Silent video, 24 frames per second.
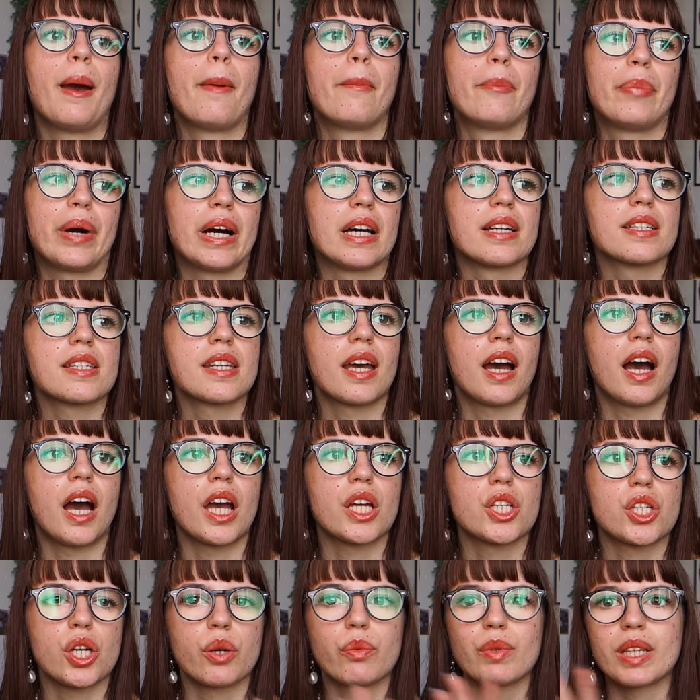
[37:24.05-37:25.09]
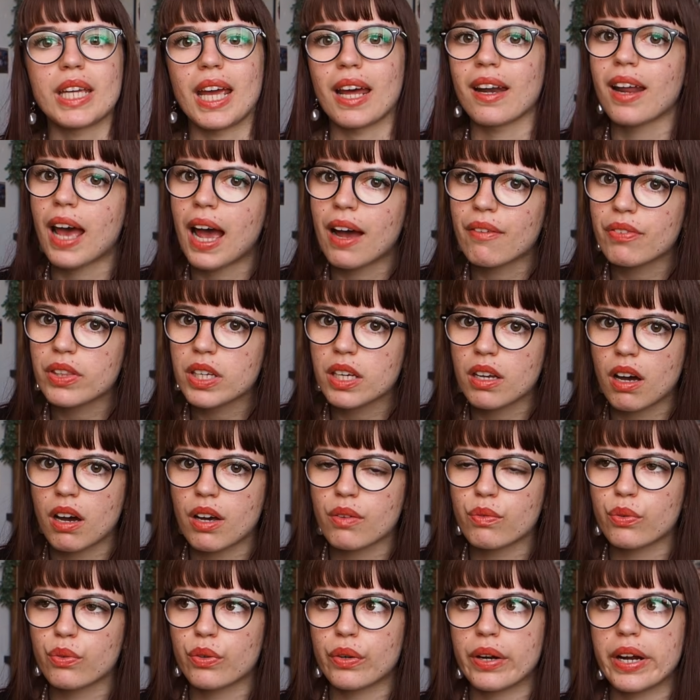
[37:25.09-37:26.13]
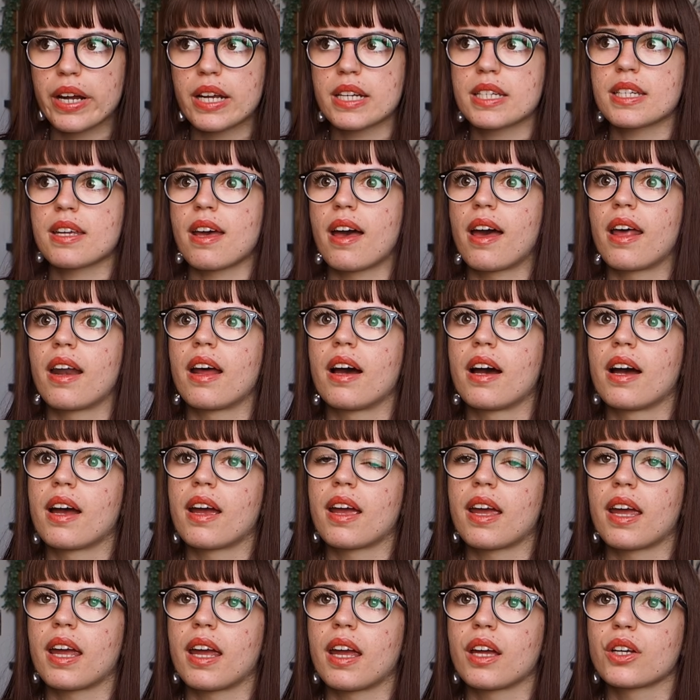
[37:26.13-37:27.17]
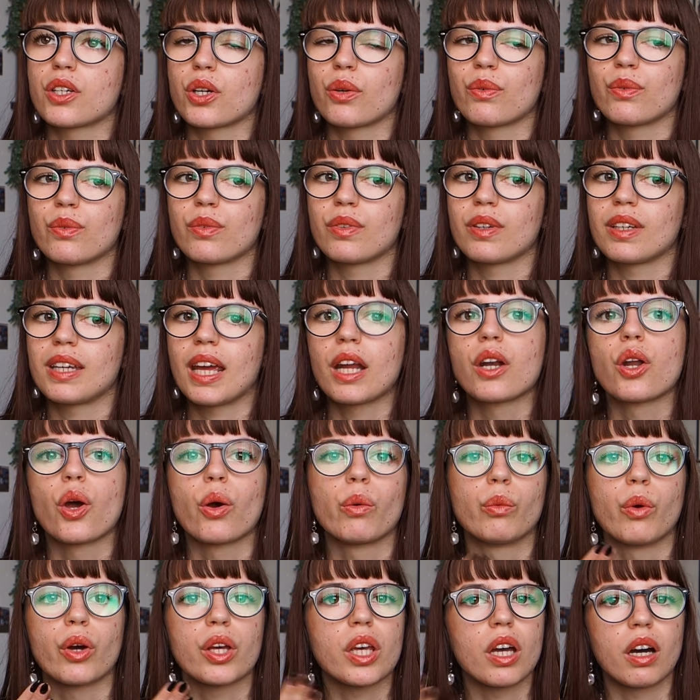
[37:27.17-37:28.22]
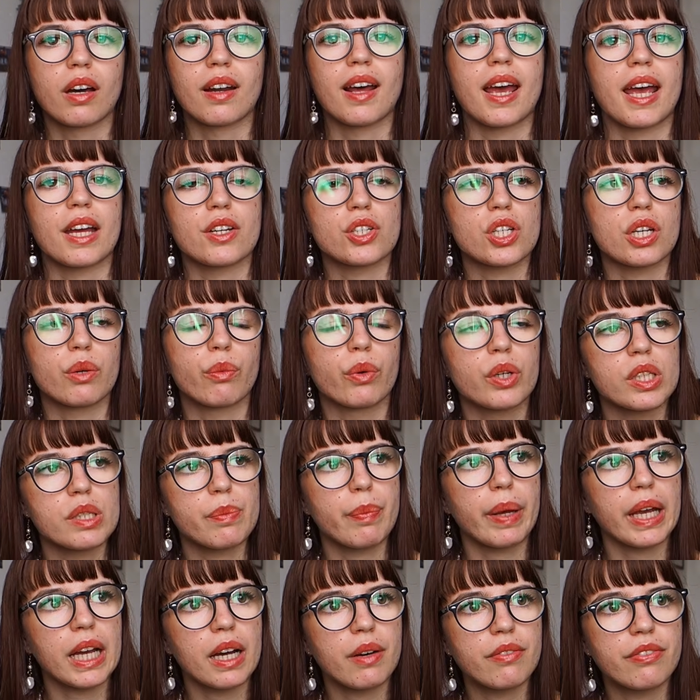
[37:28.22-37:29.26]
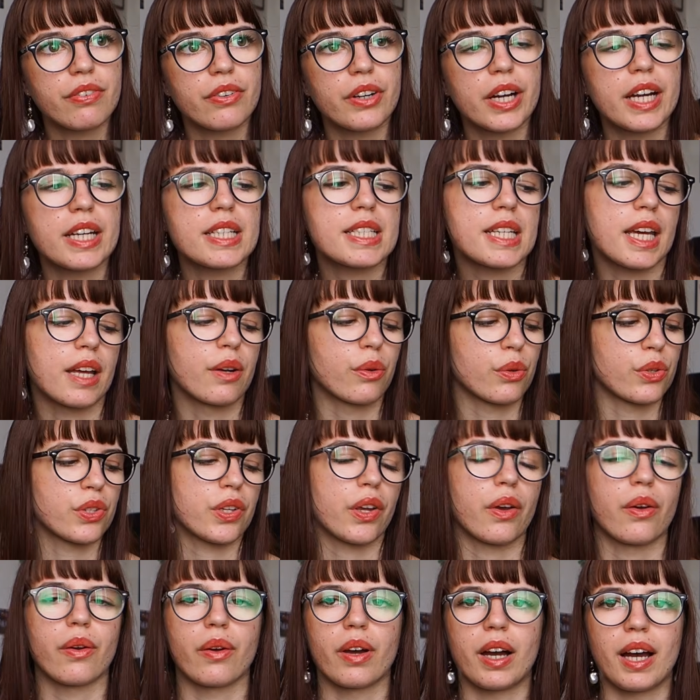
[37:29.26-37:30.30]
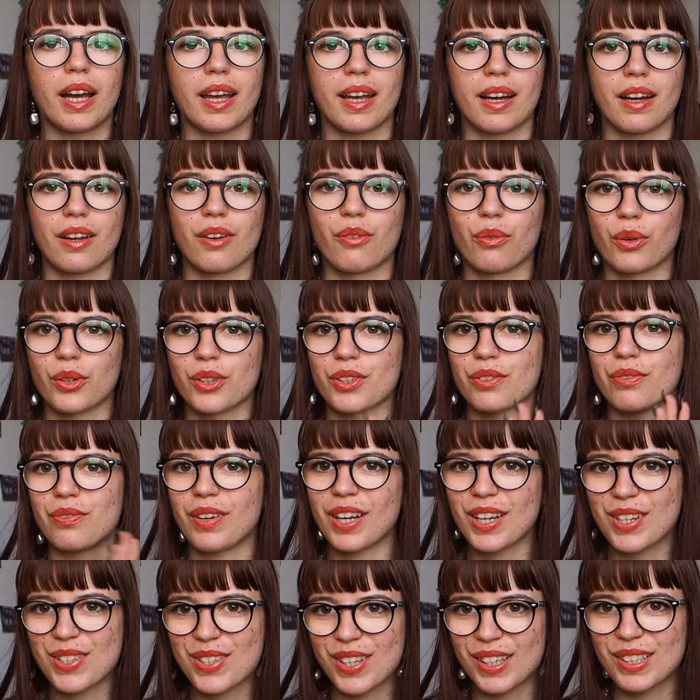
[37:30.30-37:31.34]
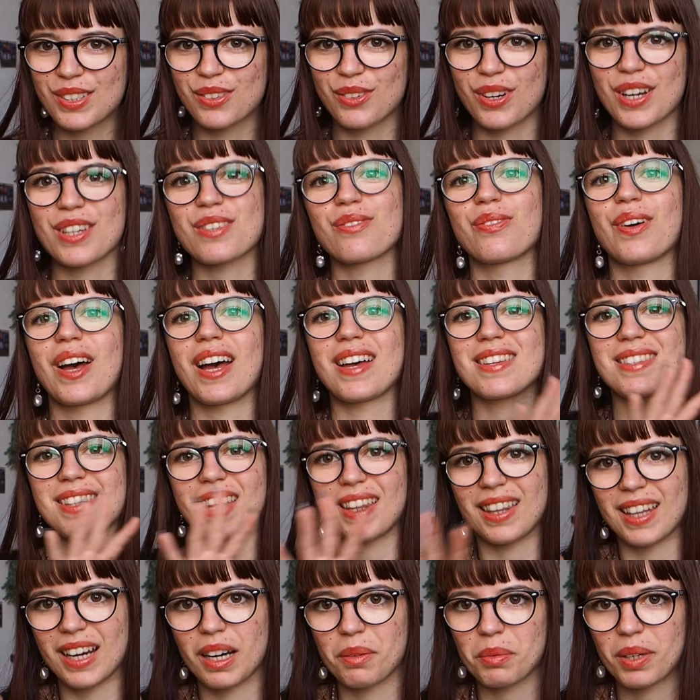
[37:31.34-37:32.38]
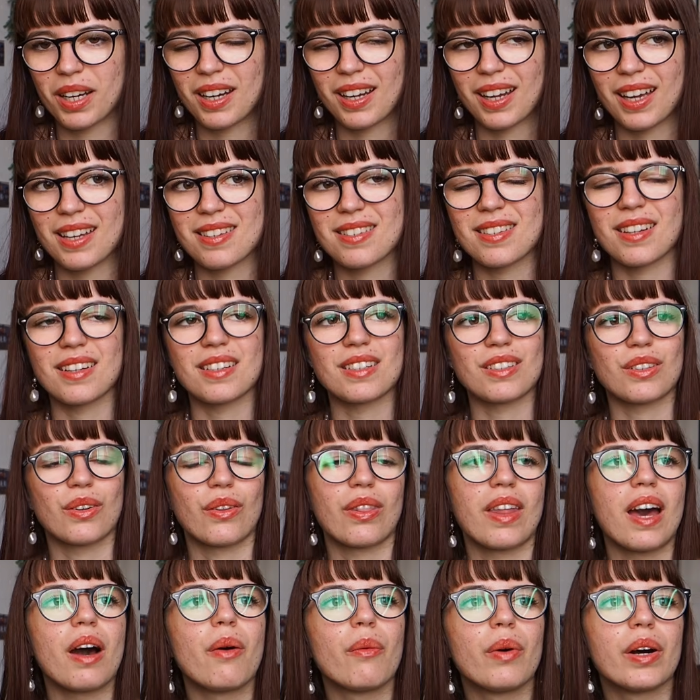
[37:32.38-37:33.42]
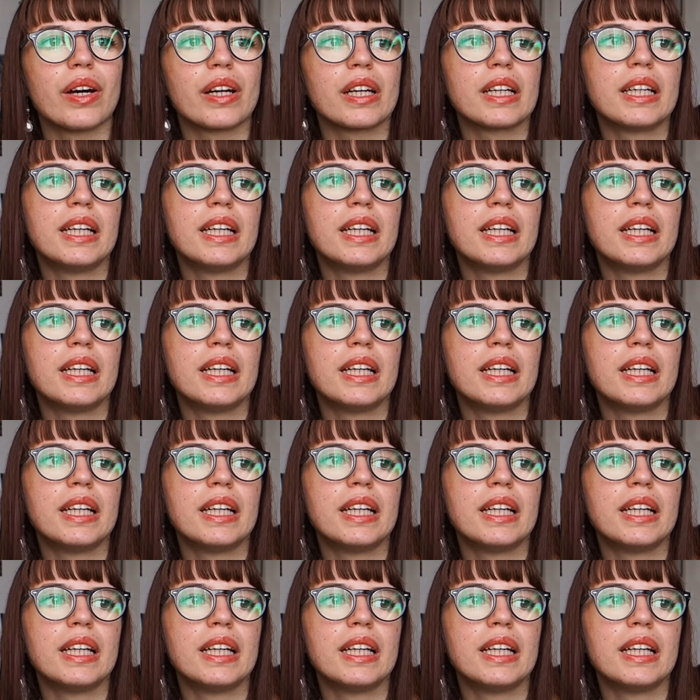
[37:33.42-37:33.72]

But I don't yet have the yarn for it, and I don't yet know what yarn I actually want to pick up for it. And also I kind of want to finish this dress first, and then I'm gonna get started on that one.